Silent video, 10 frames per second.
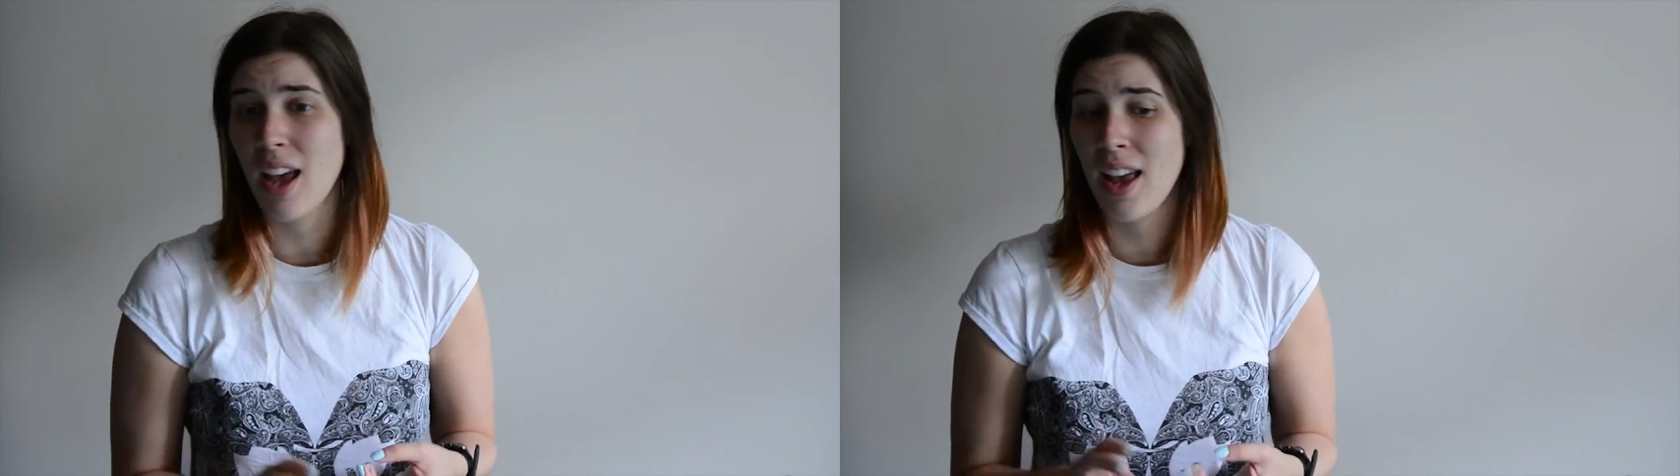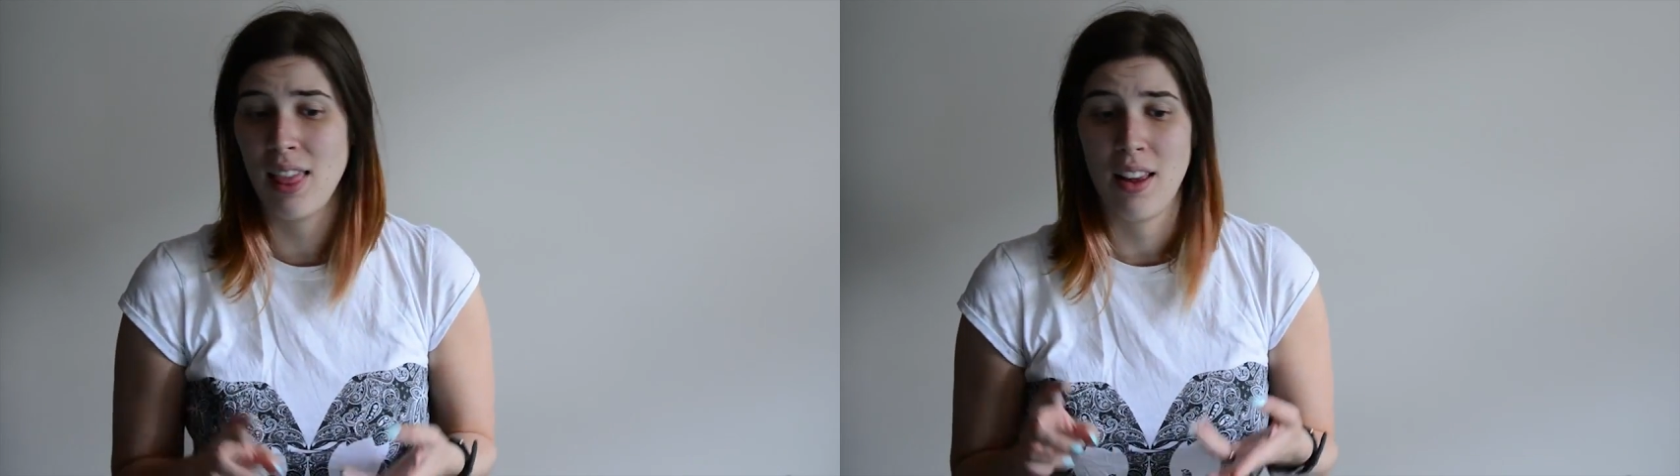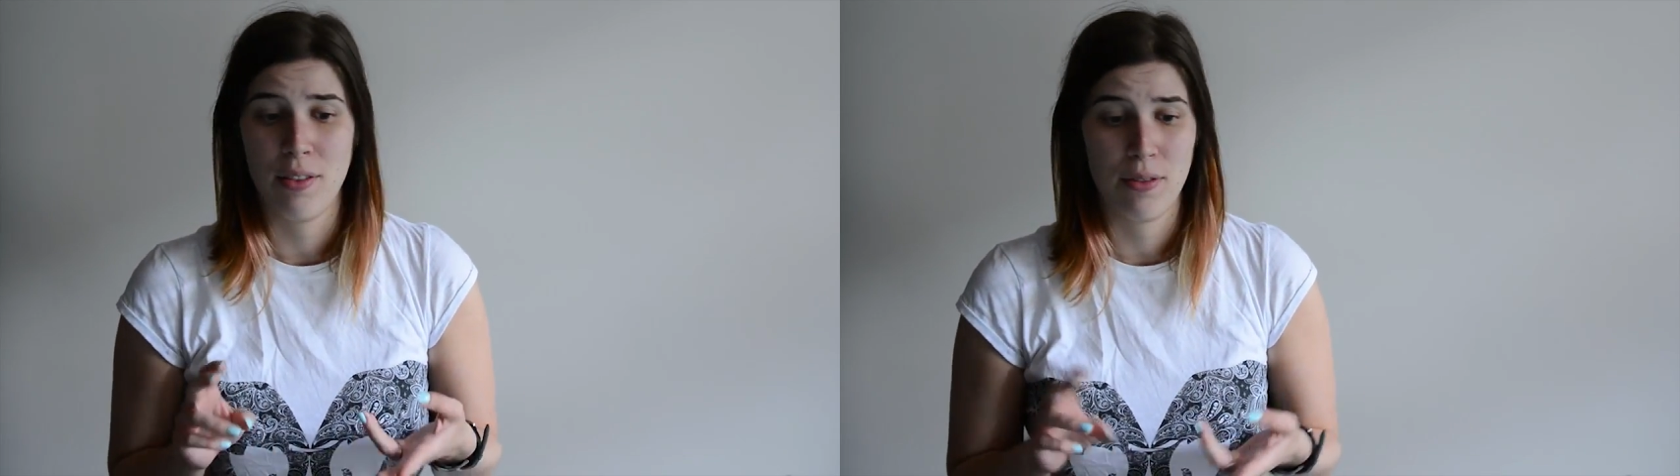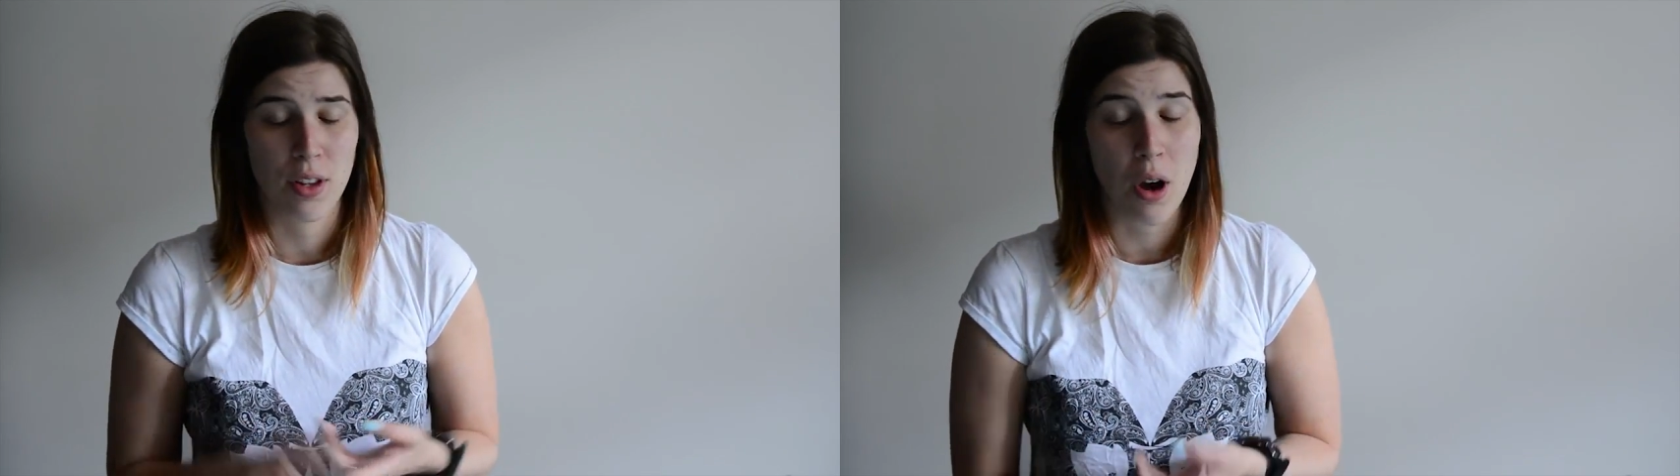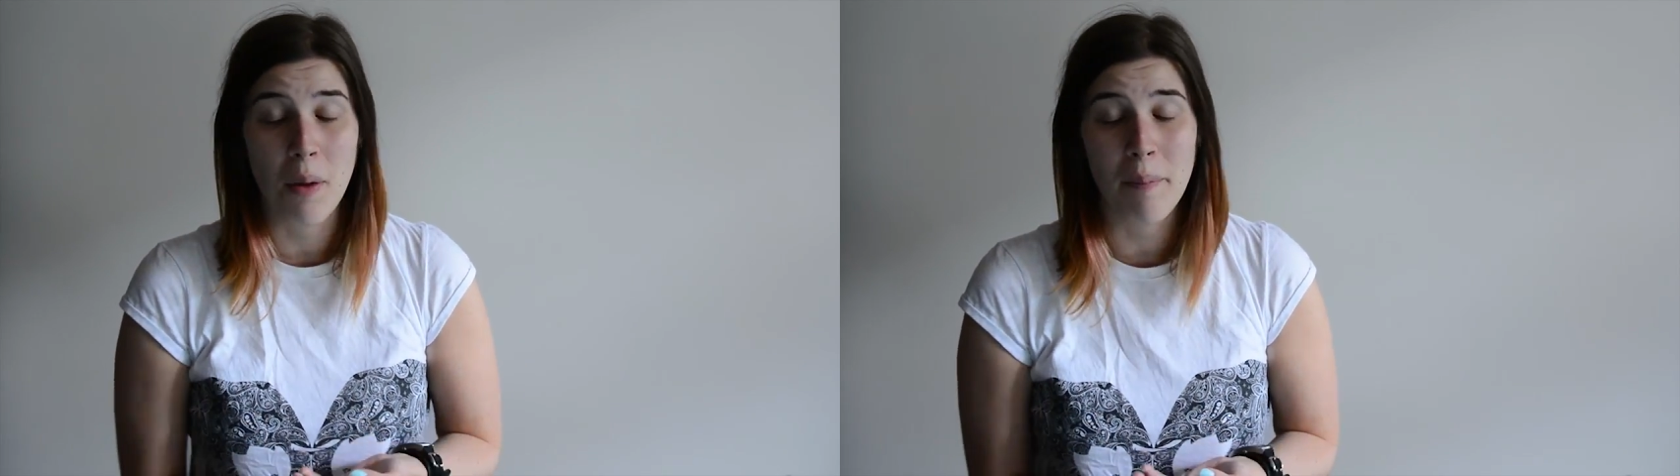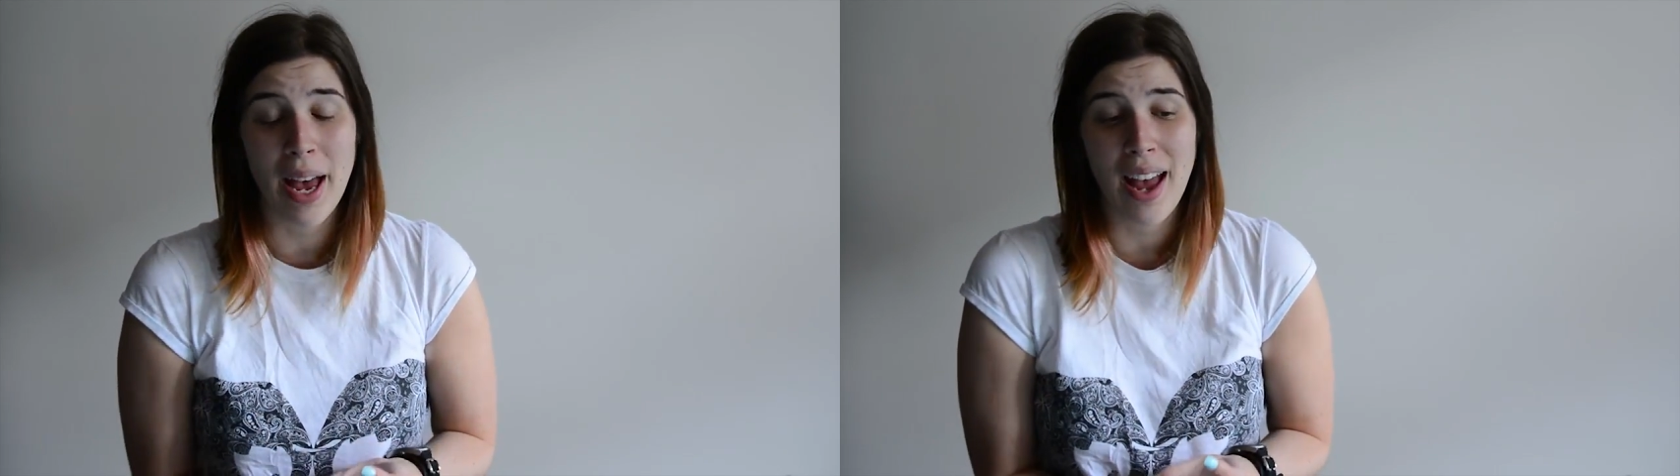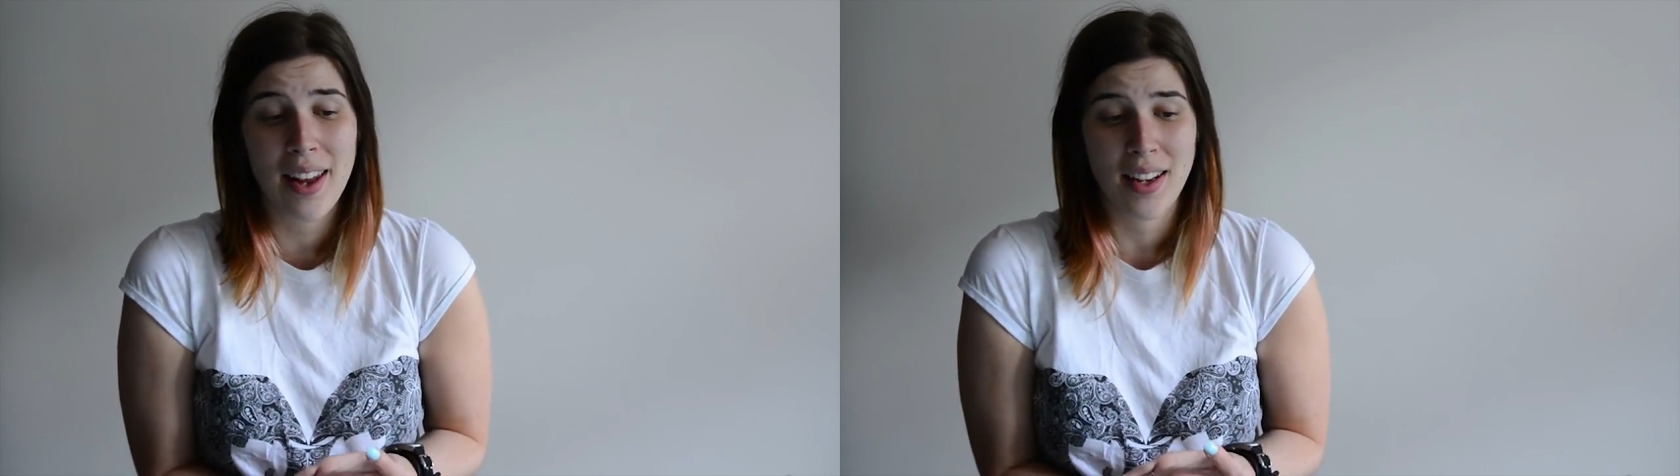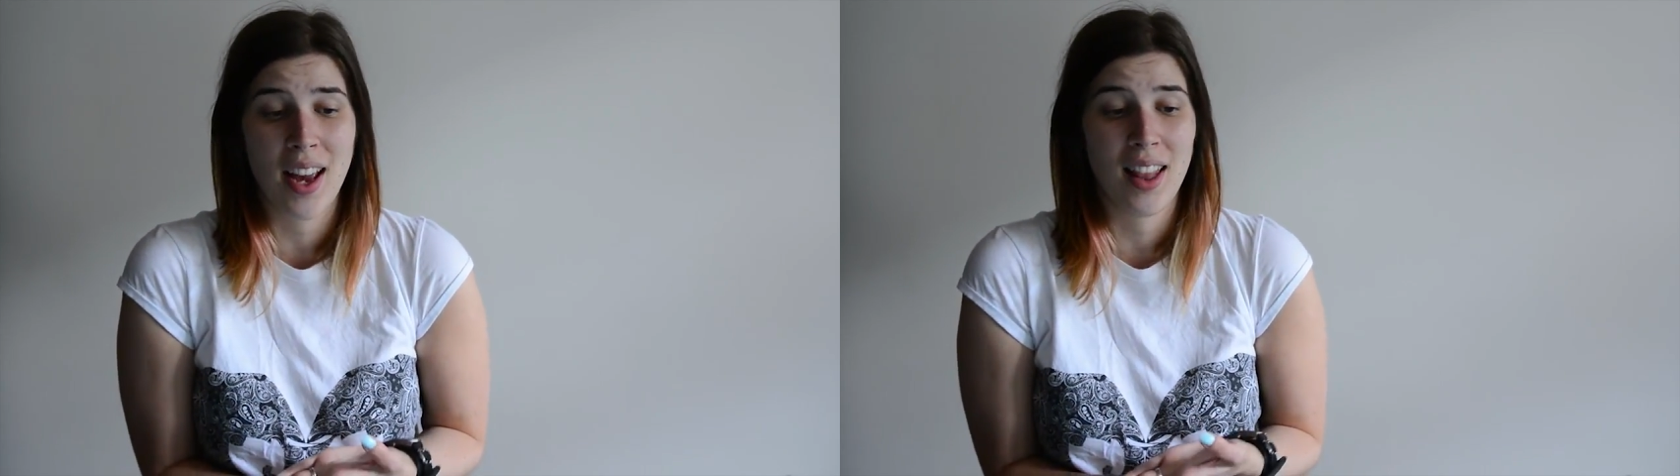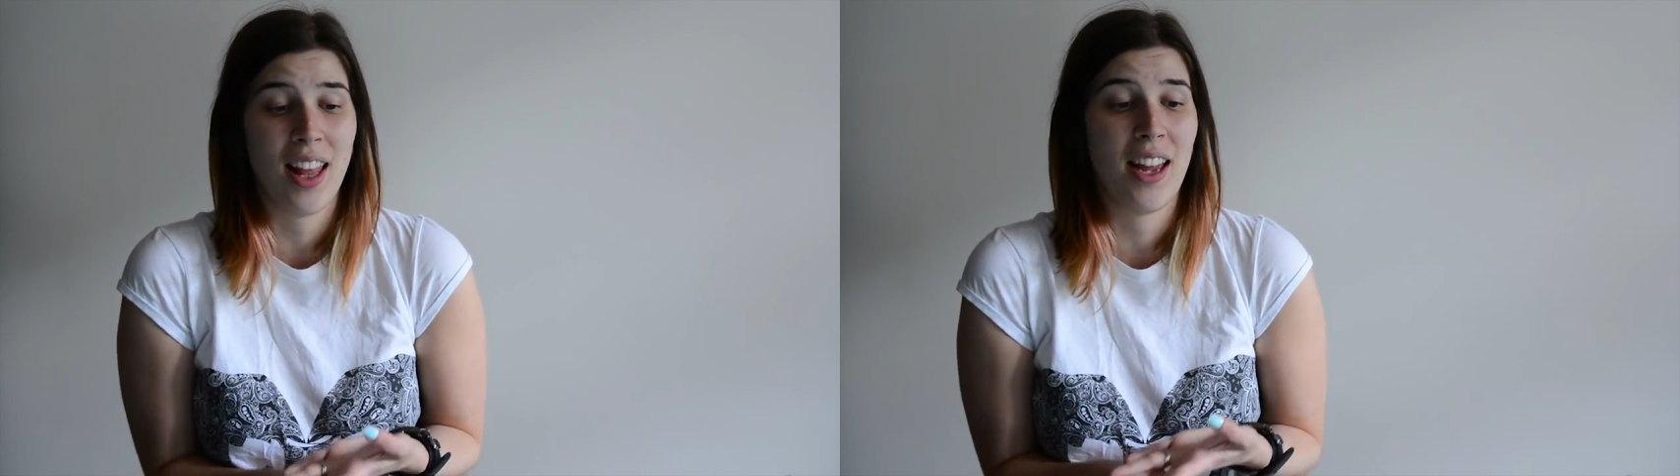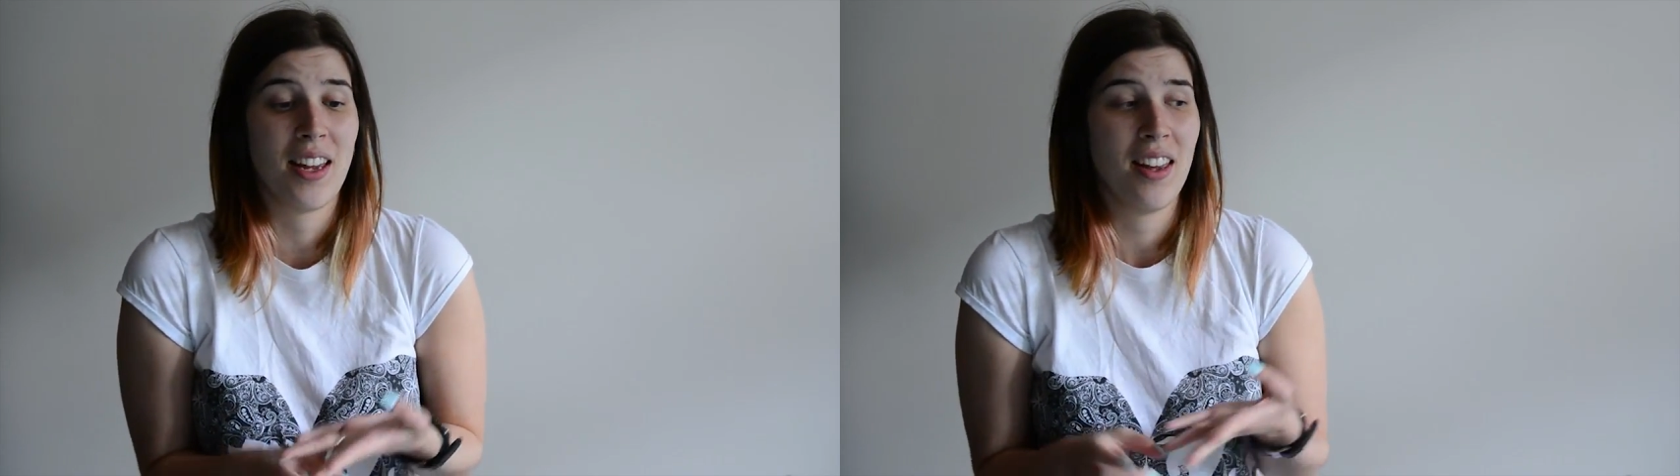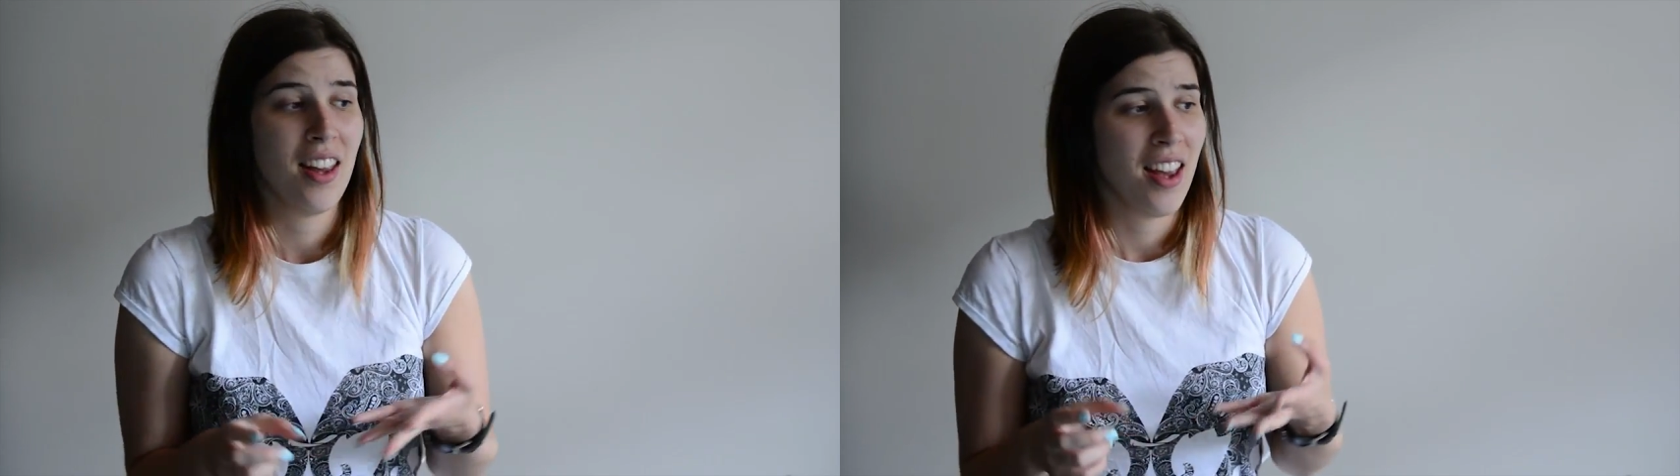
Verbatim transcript: I love the combat, I like